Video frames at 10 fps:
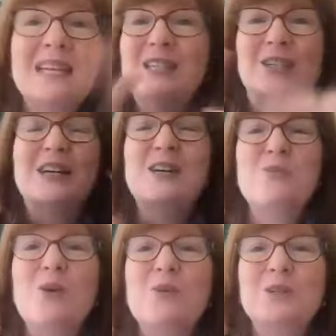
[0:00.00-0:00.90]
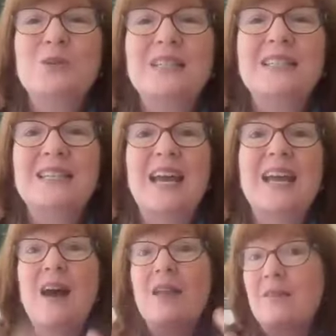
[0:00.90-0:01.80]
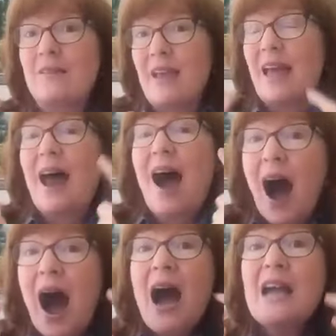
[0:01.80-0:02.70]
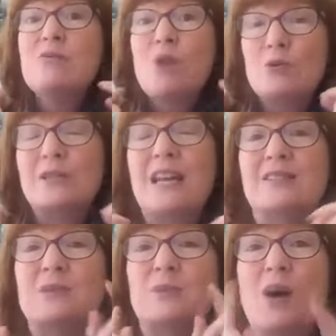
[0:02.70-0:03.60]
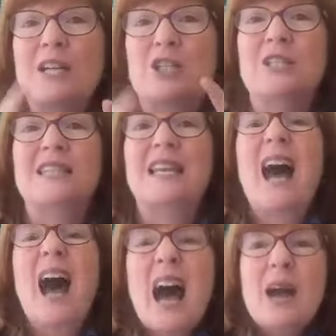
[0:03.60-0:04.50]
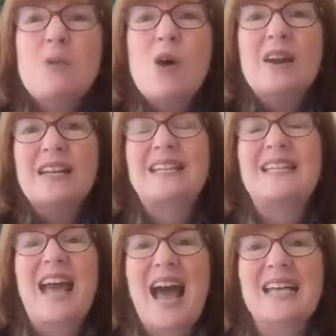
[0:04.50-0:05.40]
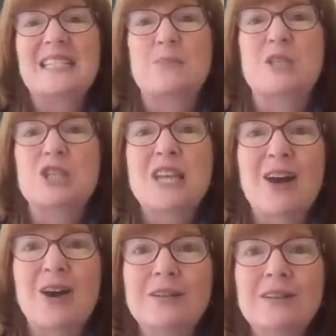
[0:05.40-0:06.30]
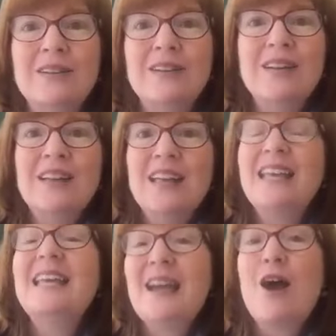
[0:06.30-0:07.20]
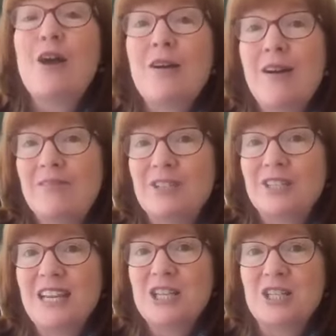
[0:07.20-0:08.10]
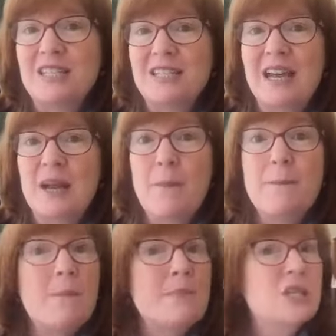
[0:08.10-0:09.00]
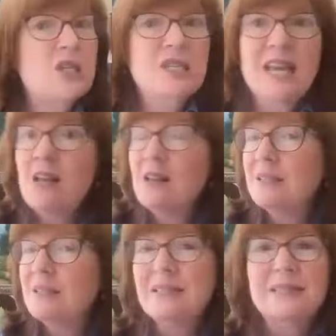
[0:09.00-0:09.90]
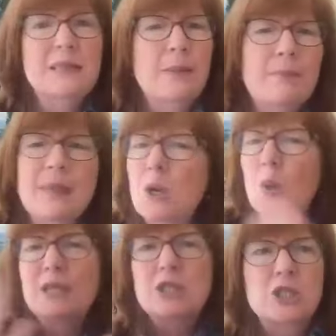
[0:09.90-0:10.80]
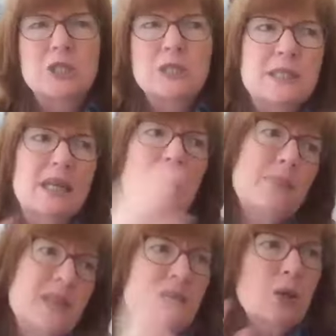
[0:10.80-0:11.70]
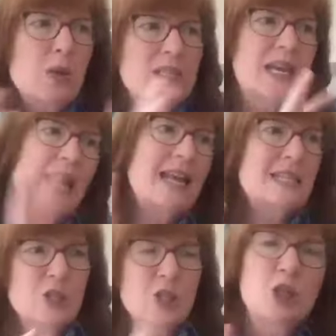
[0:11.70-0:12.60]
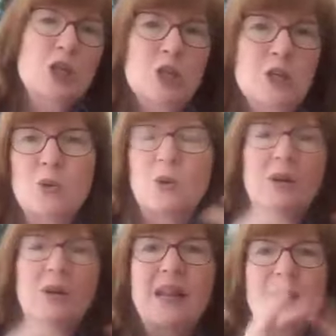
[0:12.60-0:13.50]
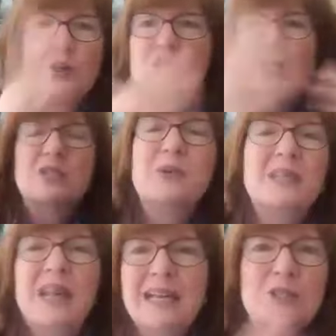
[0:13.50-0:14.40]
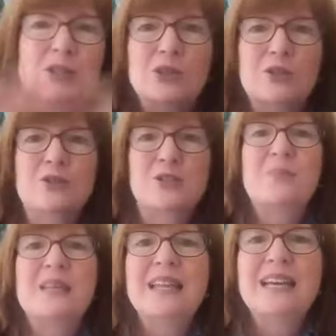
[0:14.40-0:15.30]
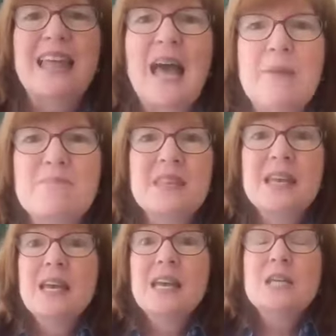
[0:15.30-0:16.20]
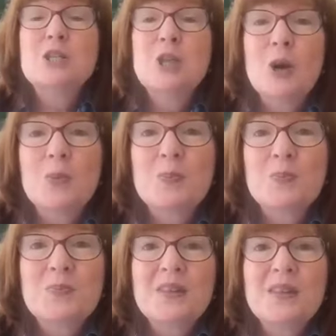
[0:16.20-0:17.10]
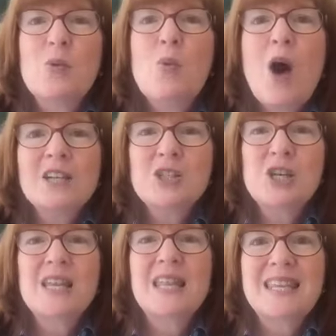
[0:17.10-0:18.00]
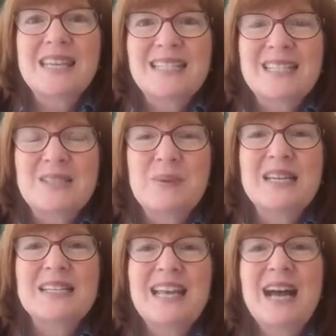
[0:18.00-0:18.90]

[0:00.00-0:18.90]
here in what we're doing today, other than I wrote down some questions that I wanted to ask Michelle in our conversation today. But Michelle didn't submit questions that I'm then going to answer, or she's going to answer, or something like that. So watch this, because